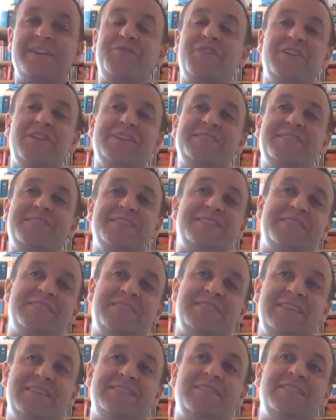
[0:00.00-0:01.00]
If you're listening to
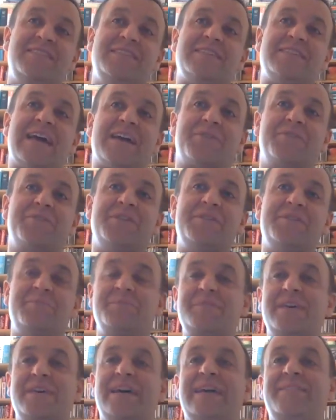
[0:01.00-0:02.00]
these and these
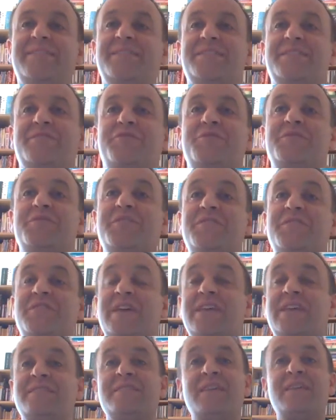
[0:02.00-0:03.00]
acronyms and the different
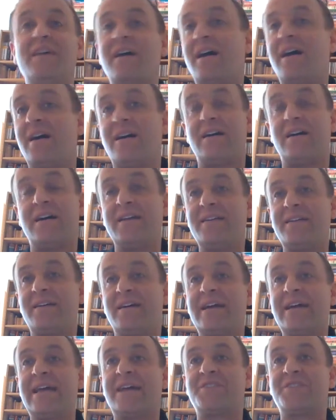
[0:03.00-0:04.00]
things, I
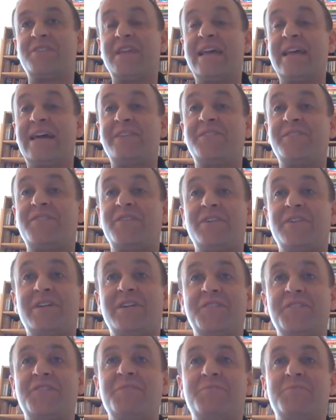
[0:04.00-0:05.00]
actually hadn't heard a
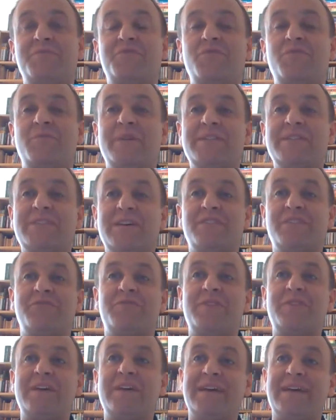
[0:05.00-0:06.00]
lot of them before
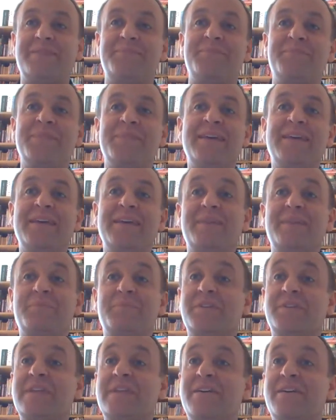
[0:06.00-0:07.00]
myself,
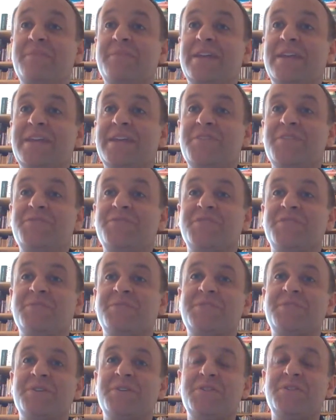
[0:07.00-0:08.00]
but now I'm getting used to
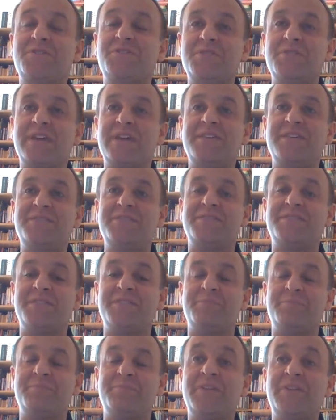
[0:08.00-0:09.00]
them. So you do get used to
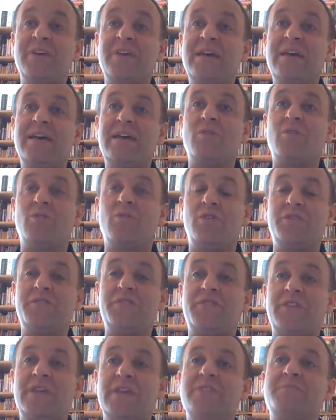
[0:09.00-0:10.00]
them. But all of
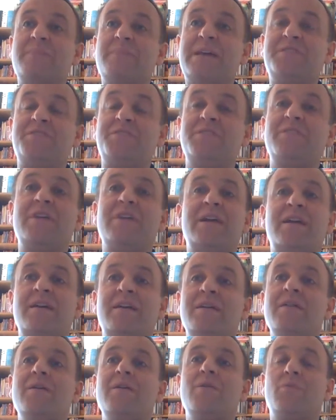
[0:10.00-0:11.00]
the things mentioned
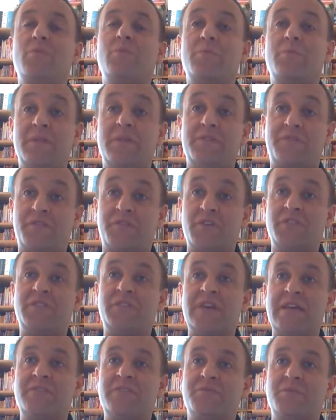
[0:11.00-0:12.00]
there on the
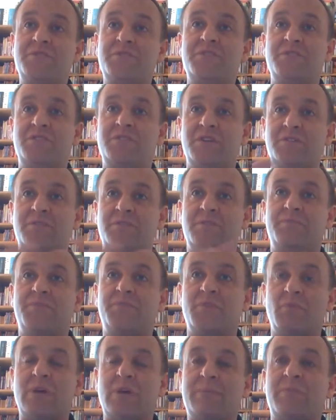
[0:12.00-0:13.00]
front end, which is, the
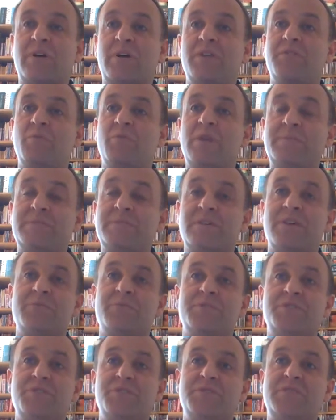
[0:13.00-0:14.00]
web part of the
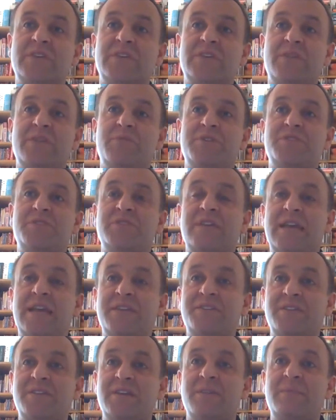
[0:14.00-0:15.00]
website, which you see, which is
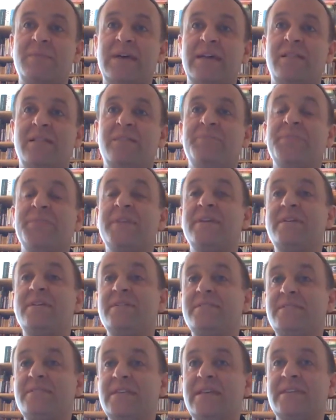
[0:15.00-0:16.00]
HTML,
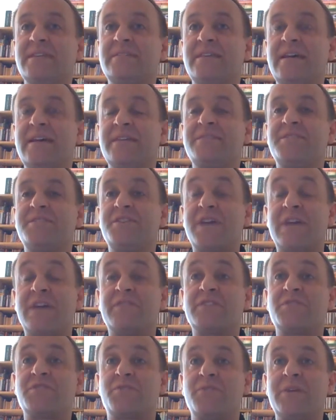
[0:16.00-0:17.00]
CSS,
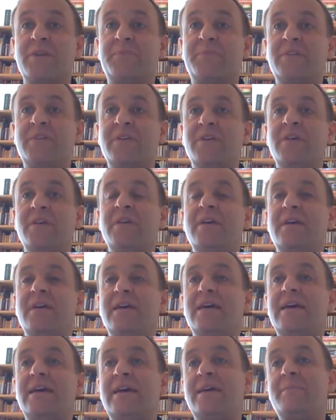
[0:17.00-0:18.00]
JavaScript,
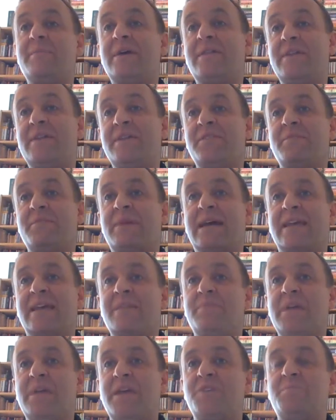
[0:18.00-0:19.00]
and then on the back
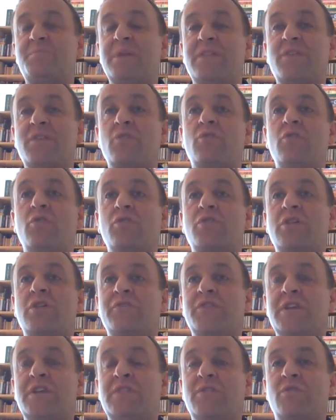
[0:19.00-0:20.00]
end PHP, they're all
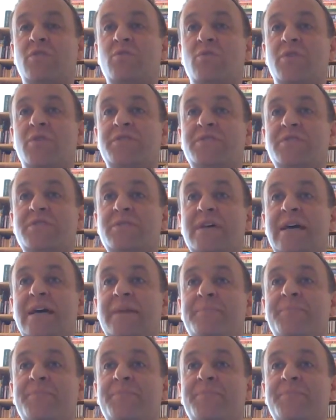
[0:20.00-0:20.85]
covered in the course.